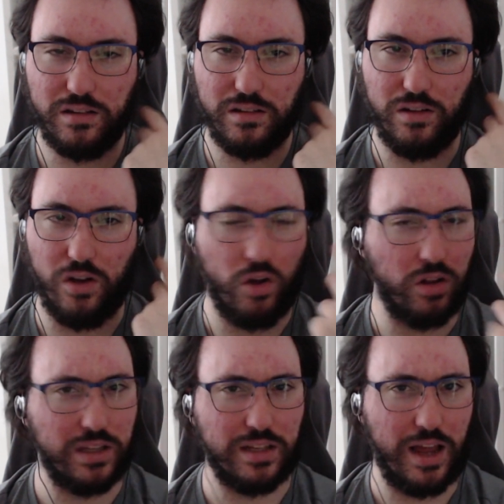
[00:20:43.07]
all
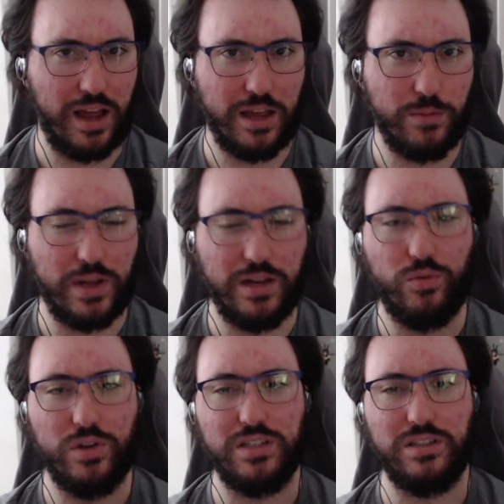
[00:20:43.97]
the time, and it
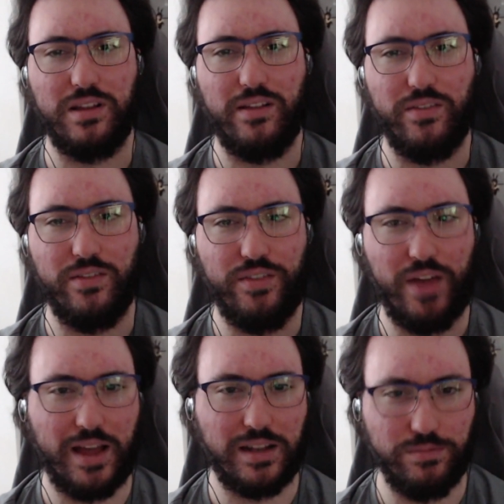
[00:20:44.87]
wasn't
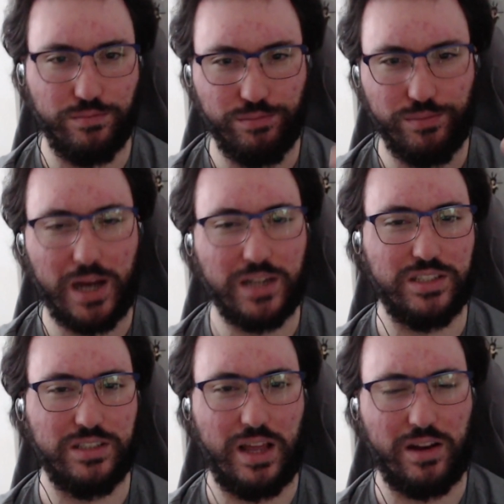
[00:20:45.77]
that much
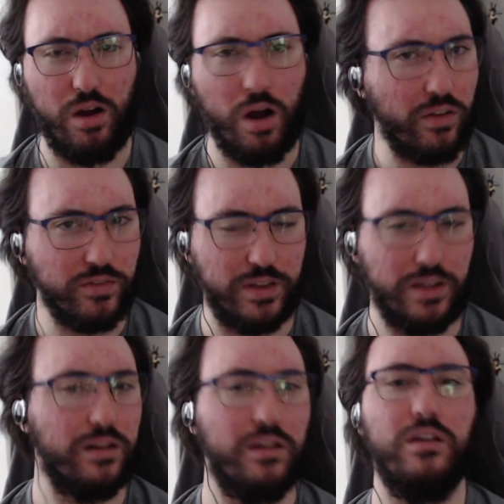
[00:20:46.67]
and that
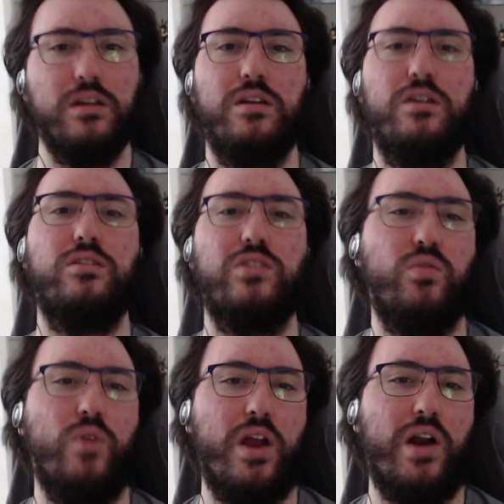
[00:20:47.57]
often to
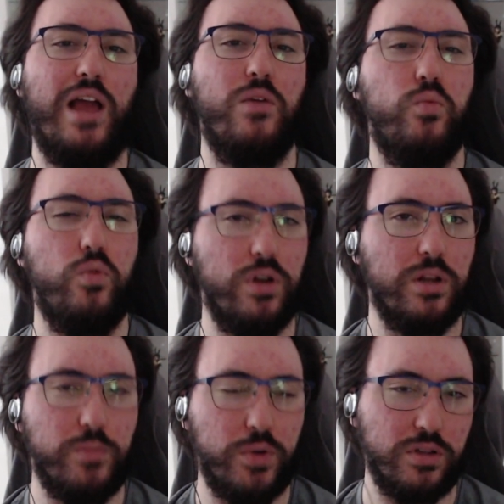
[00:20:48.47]
where I
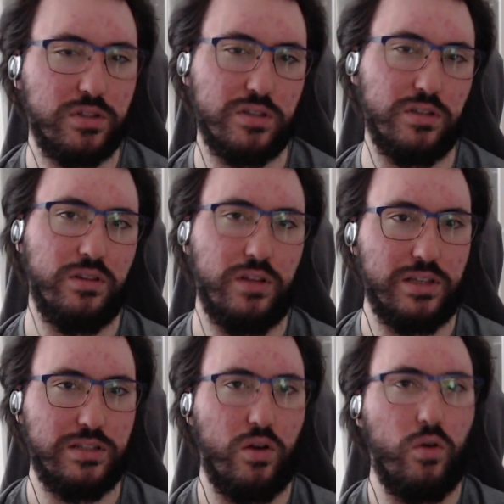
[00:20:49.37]
wouldn't put
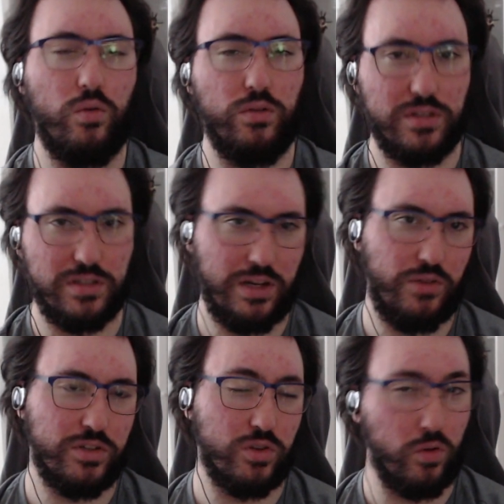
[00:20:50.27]
this whole
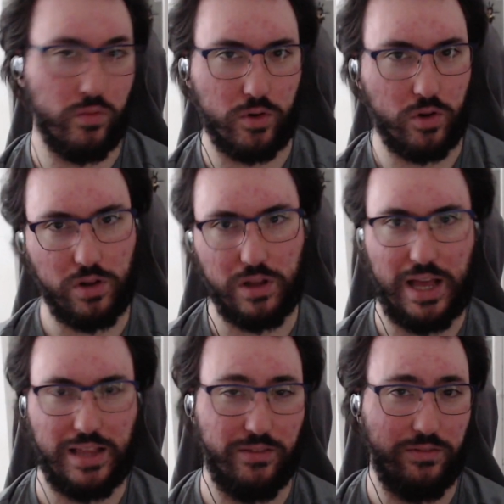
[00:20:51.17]
series overall
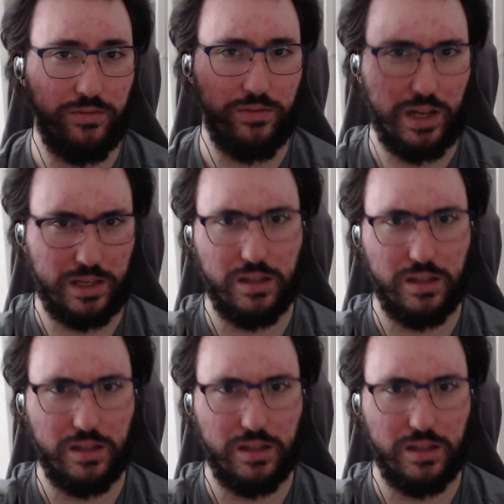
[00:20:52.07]
at the, like,